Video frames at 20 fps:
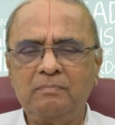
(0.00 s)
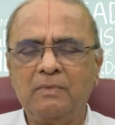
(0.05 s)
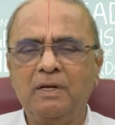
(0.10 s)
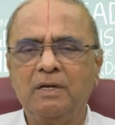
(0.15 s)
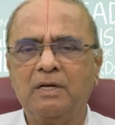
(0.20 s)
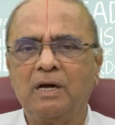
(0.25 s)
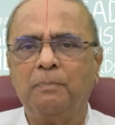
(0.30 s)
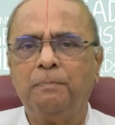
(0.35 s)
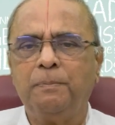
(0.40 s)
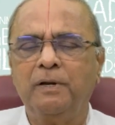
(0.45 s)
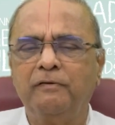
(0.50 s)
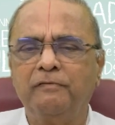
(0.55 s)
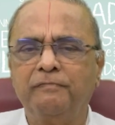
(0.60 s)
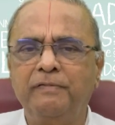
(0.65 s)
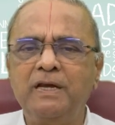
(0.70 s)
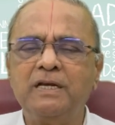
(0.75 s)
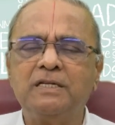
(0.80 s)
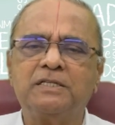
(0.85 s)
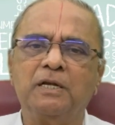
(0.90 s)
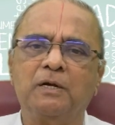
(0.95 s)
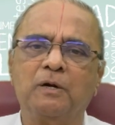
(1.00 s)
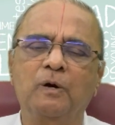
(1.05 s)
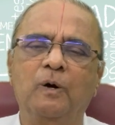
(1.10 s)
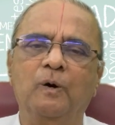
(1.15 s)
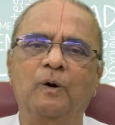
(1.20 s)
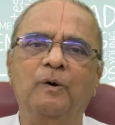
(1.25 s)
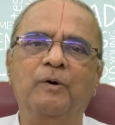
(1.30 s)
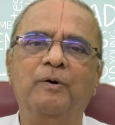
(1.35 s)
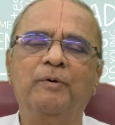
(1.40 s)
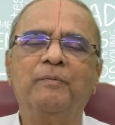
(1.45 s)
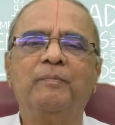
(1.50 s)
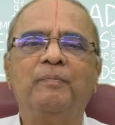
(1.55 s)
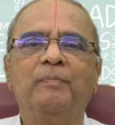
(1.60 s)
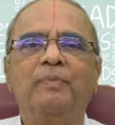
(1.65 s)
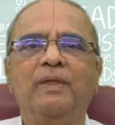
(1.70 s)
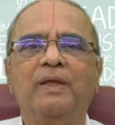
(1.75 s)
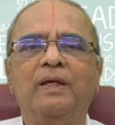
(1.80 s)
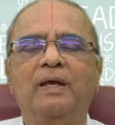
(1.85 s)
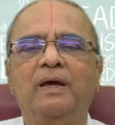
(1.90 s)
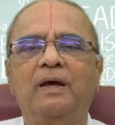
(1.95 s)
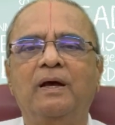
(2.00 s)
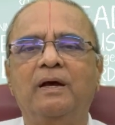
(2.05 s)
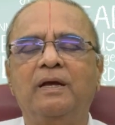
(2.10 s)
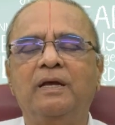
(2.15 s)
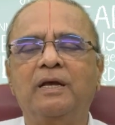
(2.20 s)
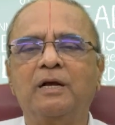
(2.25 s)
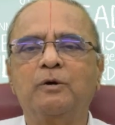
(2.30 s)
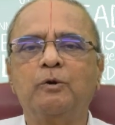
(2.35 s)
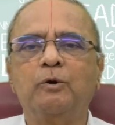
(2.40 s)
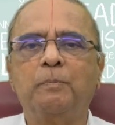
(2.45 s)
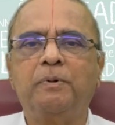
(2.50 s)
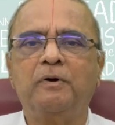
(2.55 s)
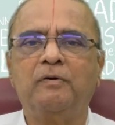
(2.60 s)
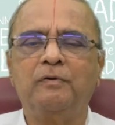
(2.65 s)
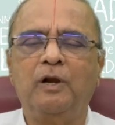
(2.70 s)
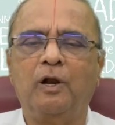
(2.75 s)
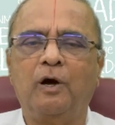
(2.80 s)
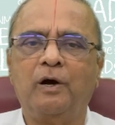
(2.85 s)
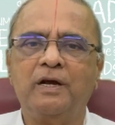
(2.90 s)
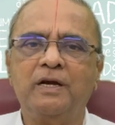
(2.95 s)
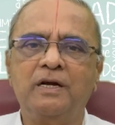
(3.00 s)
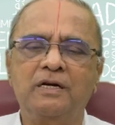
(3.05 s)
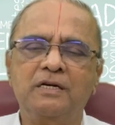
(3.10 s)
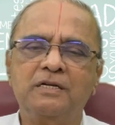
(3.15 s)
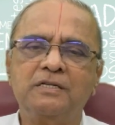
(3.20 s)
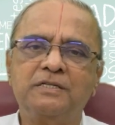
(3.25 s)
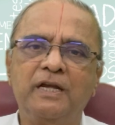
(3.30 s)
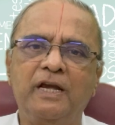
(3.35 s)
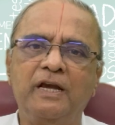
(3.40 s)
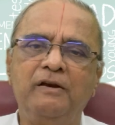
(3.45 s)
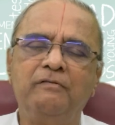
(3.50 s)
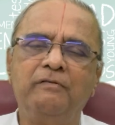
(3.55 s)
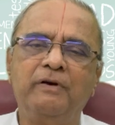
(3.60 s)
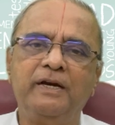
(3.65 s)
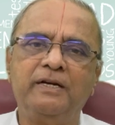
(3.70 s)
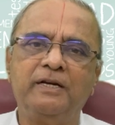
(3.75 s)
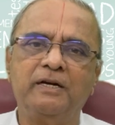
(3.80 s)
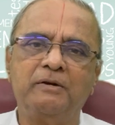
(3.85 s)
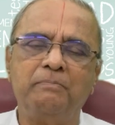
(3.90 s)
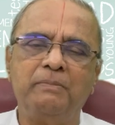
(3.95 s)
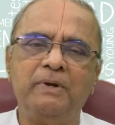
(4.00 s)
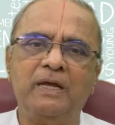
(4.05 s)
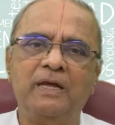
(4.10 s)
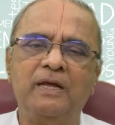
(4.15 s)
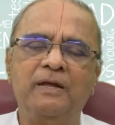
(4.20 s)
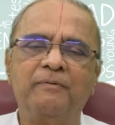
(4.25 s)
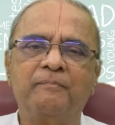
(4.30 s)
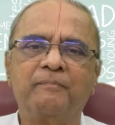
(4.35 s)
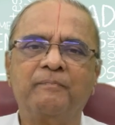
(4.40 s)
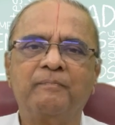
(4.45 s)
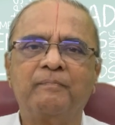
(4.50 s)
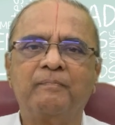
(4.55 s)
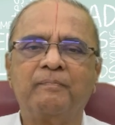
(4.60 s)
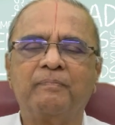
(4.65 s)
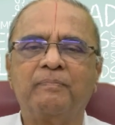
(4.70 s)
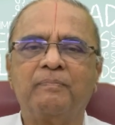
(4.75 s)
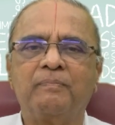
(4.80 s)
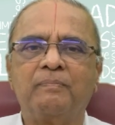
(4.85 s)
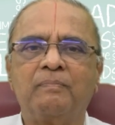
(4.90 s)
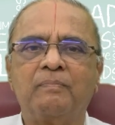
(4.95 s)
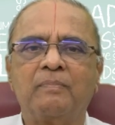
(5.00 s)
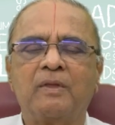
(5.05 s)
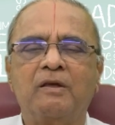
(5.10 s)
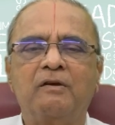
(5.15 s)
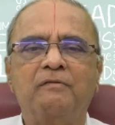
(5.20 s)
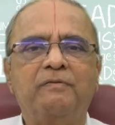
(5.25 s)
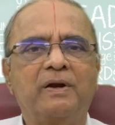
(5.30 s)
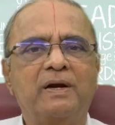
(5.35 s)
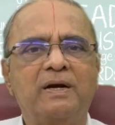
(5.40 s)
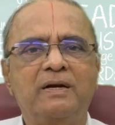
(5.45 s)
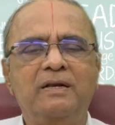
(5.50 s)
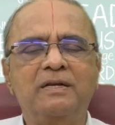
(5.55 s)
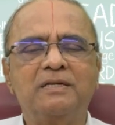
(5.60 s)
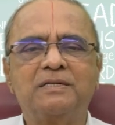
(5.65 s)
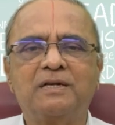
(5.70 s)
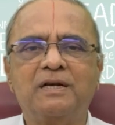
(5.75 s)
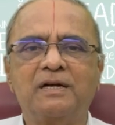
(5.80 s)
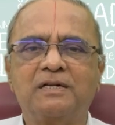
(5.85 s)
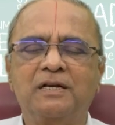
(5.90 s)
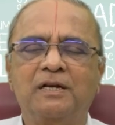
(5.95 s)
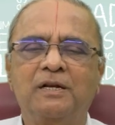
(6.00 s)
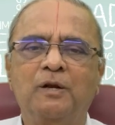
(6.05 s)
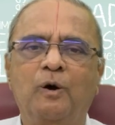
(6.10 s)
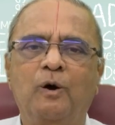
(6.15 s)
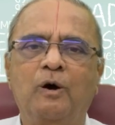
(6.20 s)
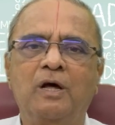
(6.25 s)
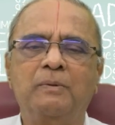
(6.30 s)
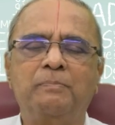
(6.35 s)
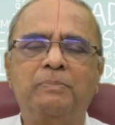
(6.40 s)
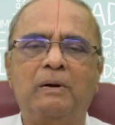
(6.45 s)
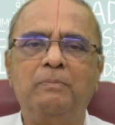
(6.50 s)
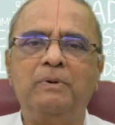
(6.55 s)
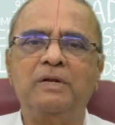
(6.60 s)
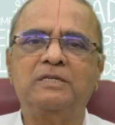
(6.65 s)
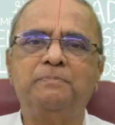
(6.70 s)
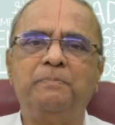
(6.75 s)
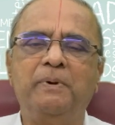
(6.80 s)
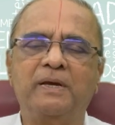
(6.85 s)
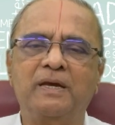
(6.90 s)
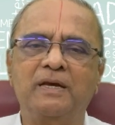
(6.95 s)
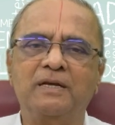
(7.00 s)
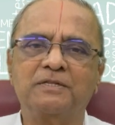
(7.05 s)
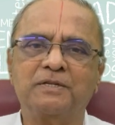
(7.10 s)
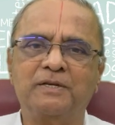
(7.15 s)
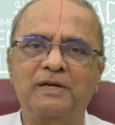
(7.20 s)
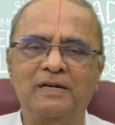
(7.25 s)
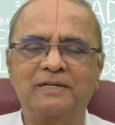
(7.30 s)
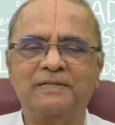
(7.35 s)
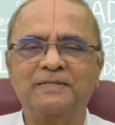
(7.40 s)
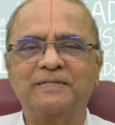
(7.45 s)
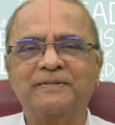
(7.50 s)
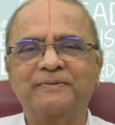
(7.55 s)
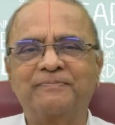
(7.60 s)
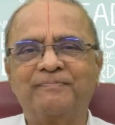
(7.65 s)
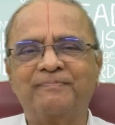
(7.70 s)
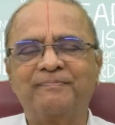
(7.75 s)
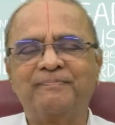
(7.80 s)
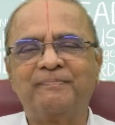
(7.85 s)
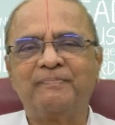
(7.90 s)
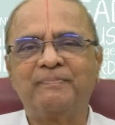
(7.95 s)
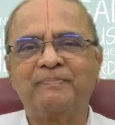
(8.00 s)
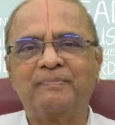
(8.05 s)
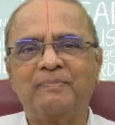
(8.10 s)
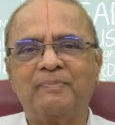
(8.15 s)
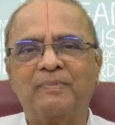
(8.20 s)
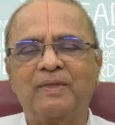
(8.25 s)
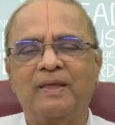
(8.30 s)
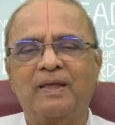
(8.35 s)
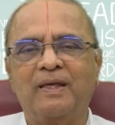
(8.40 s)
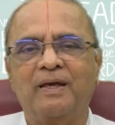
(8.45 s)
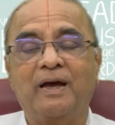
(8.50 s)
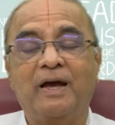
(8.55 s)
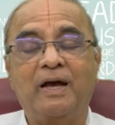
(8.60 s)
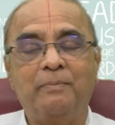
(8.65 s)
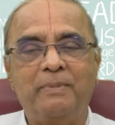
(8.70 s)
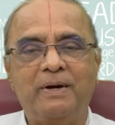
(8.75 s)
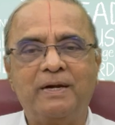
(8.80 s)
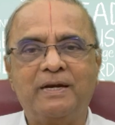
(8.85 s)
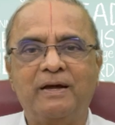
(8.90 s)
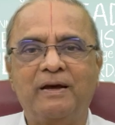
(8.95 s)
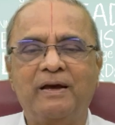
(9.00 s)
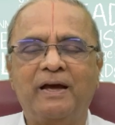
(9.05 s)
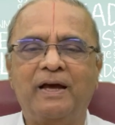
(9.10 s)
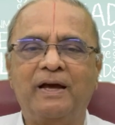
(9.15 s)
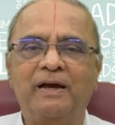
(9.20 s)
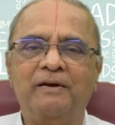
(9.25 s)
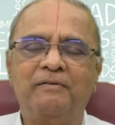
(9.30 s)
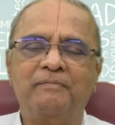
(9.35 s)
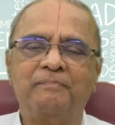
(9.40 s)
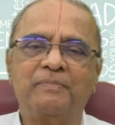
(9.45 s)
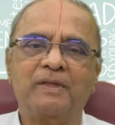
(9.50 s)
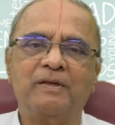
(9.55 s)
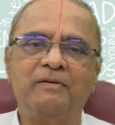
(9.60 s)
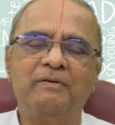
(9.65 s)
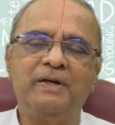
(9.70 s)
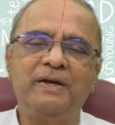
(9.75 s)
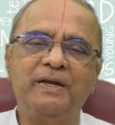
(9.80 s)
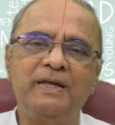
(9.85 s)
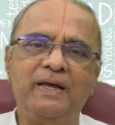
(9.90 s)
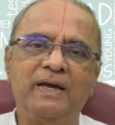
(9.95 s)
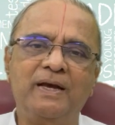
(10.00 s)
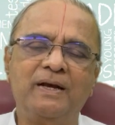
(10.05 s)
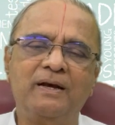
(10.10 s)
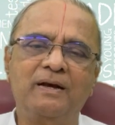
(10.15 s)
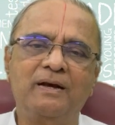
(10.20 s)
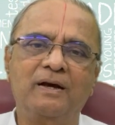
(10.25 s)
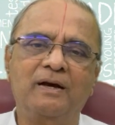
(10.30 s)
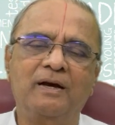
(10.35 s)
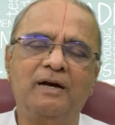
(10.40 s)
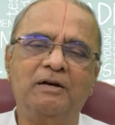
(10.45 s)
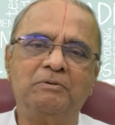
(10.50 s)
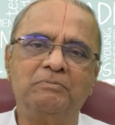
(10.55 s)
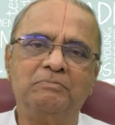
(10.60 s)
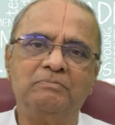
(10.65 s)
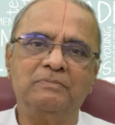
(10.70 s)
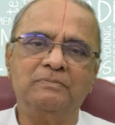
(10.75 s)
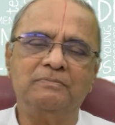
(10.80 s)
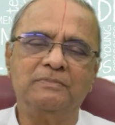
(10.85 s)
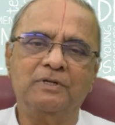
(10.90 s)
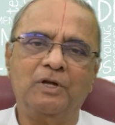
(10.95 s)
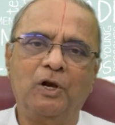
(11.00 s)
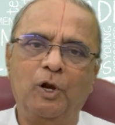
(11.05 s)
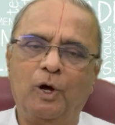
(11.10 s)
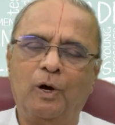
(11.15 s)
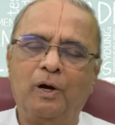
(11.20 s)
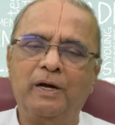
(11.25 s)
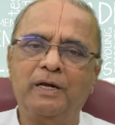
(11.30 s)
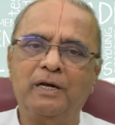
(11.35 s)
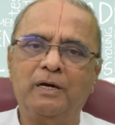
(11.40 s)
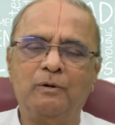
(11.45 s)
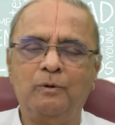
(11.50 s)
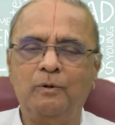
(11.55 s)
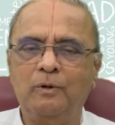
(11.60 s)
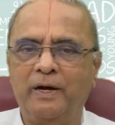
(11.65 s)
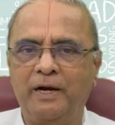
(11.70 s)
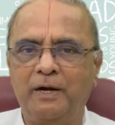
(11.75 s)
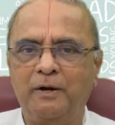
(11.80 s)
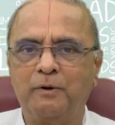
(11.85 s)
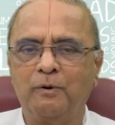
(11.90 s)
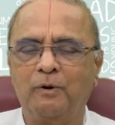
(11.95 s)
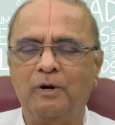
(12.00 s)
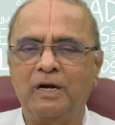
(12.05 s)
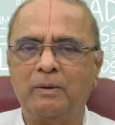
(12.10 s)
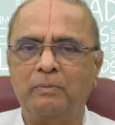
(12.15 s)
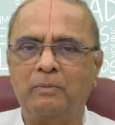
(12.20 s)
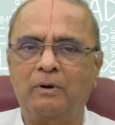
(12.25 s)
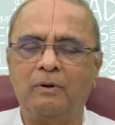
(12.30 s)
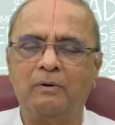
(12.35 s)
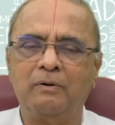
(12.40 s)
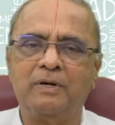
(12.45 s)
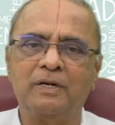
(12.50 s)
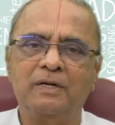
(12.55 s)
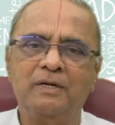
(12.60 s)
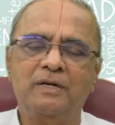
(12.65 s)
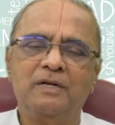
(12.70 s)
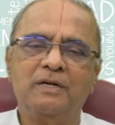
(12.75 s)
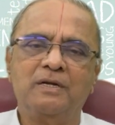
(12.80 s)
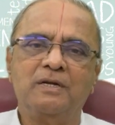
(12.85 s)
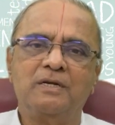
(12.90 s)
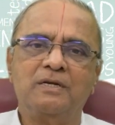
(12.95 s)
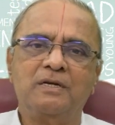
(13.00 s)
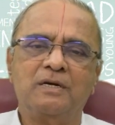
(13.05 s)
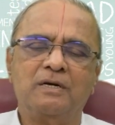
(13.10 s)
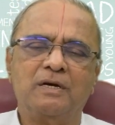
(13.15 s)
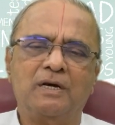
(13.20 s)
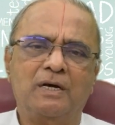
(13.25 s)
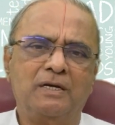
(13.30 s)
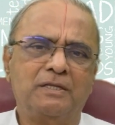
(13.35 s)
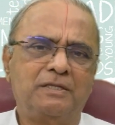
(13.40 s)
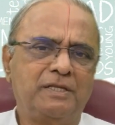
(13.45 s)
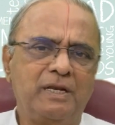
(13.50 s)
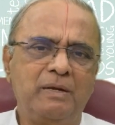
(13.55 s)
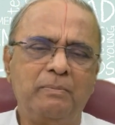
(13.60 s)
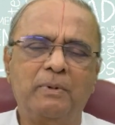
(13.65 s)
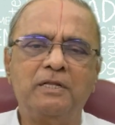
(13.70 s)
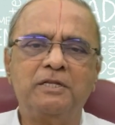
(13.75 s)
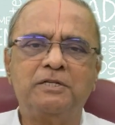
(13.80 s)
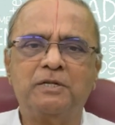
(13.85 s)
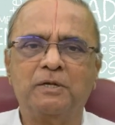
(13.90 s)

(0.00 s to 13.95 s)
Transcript: A couple of weeks ago, a group of lawyers invited me for a discussion on public speaking skills. I met a, very young uh, lawyer who enrolled about uh, three months